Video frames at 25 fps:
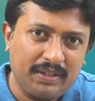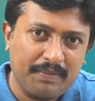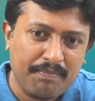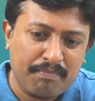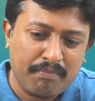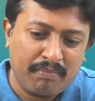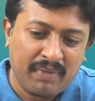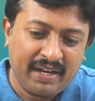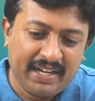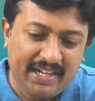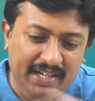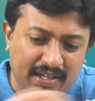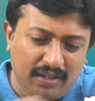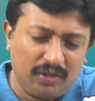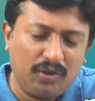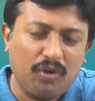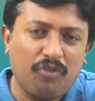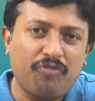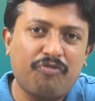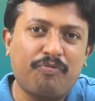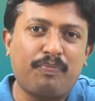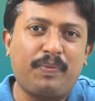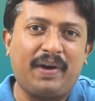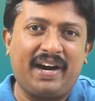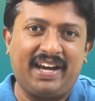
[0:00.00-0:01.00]
the mind
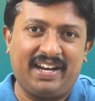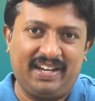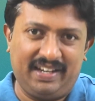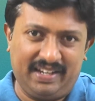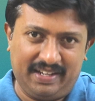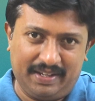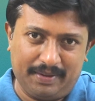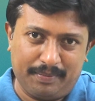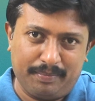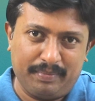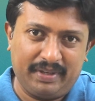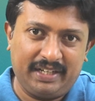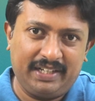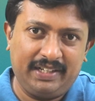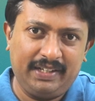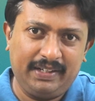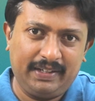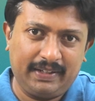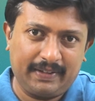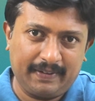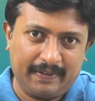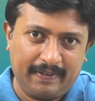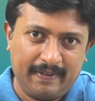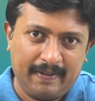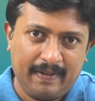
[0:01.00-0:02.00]
of
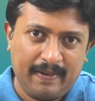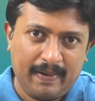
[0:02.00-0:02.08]
Parliament,